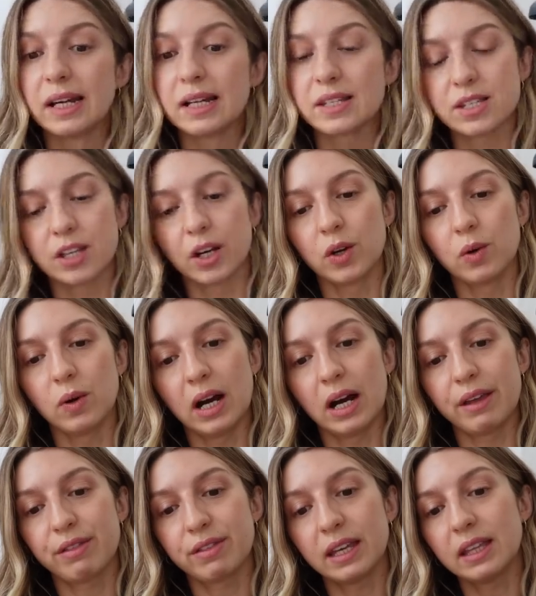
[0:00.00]
So I
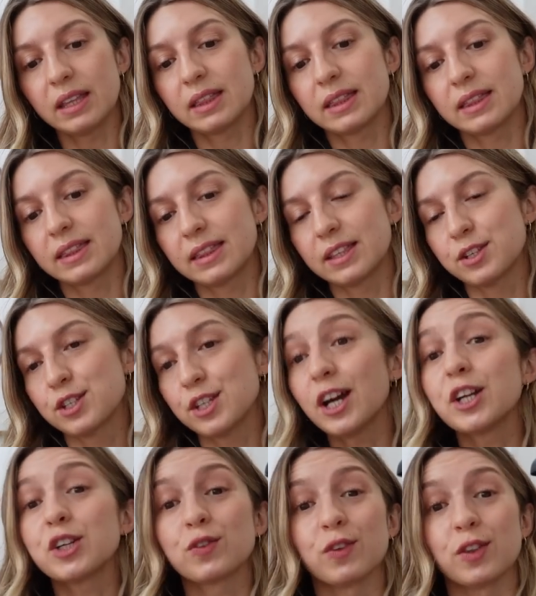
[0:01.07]
think the
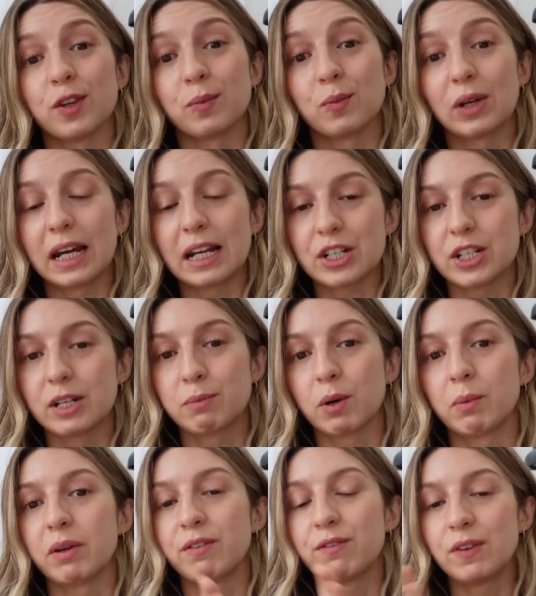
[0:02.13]
search for them will actually
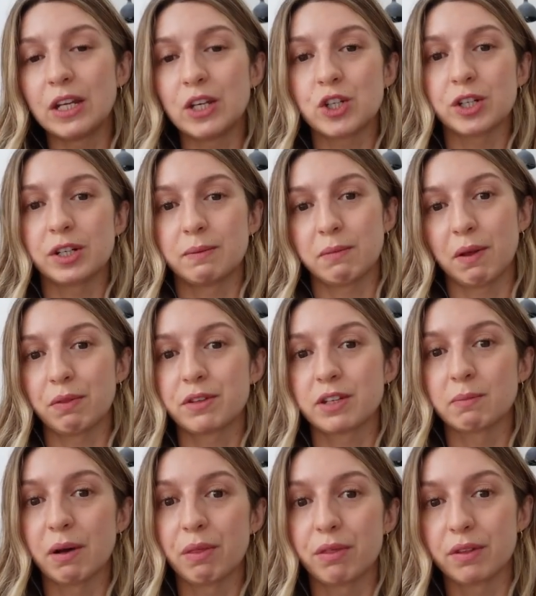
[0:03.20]
probably feature month
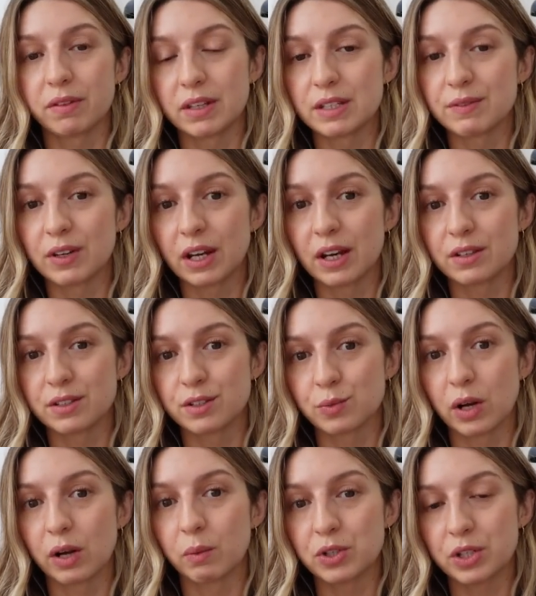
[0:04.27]
to month in these videos as
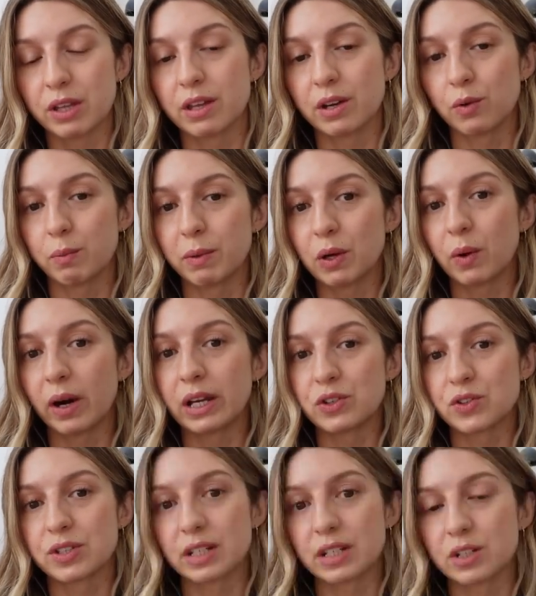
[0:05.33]
well, which I think will be quite
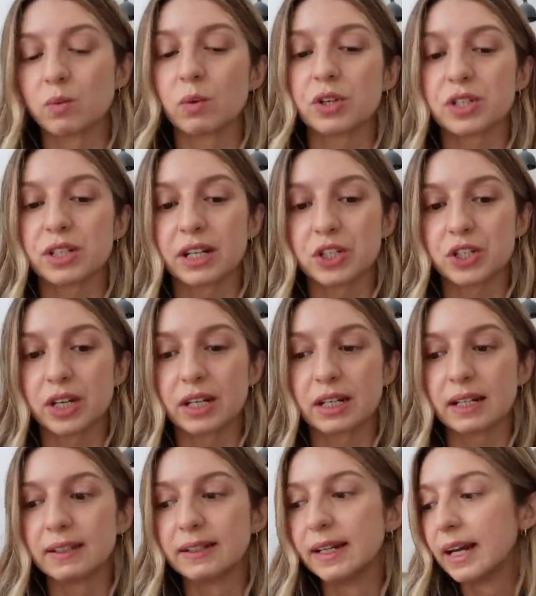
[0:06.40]
interesting to watch that
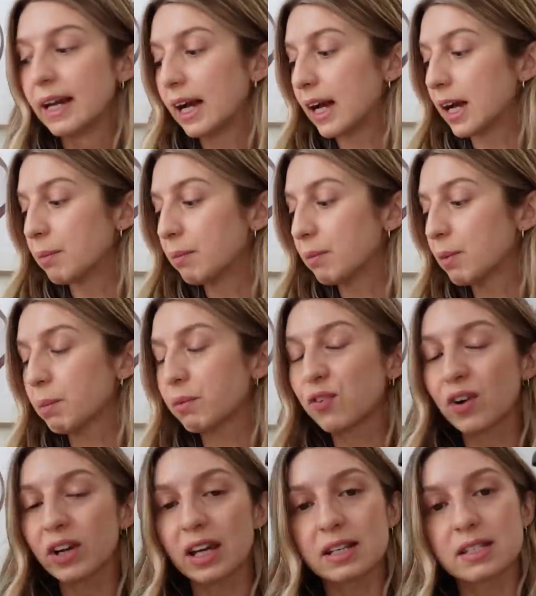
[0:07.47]
journey. But
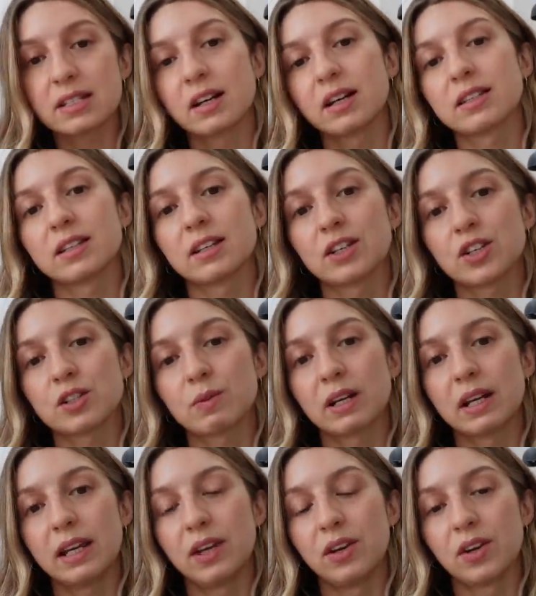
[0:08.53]
before I get started, I just want
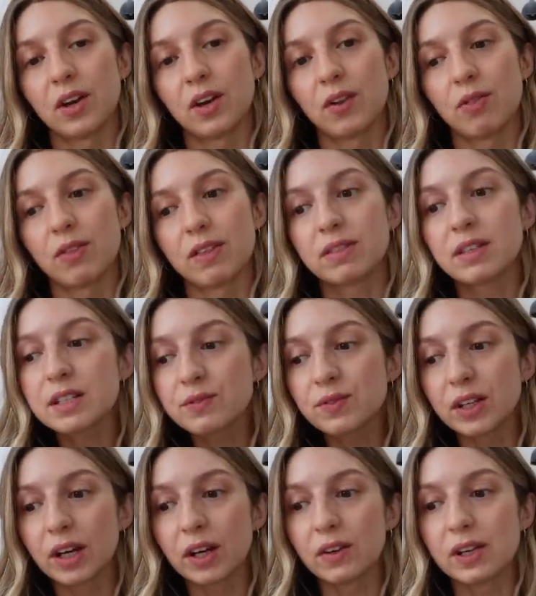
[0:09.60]
to let you know that this
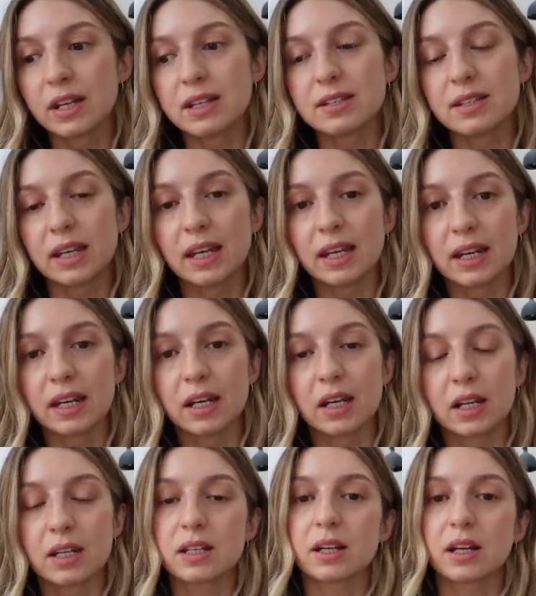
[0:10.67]
video is
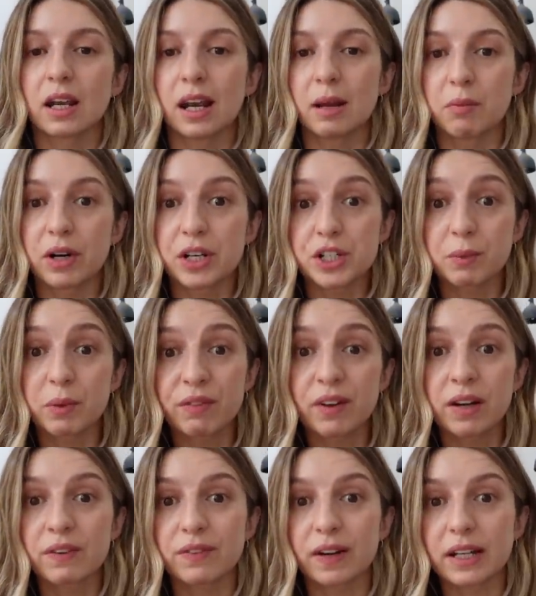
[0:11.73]
in collaboration with
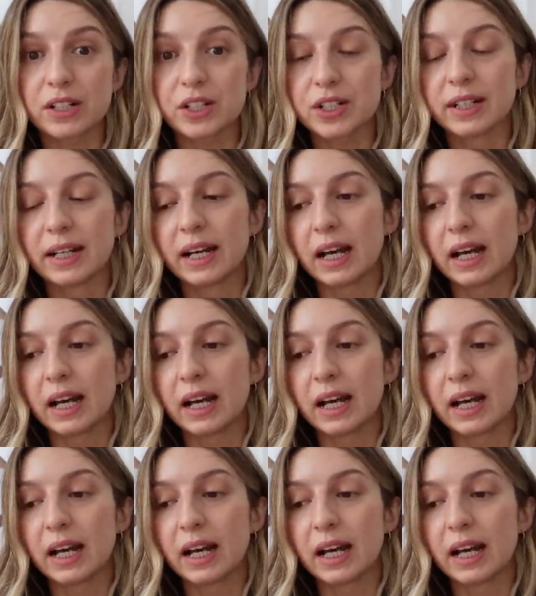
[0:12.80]
Farfetch.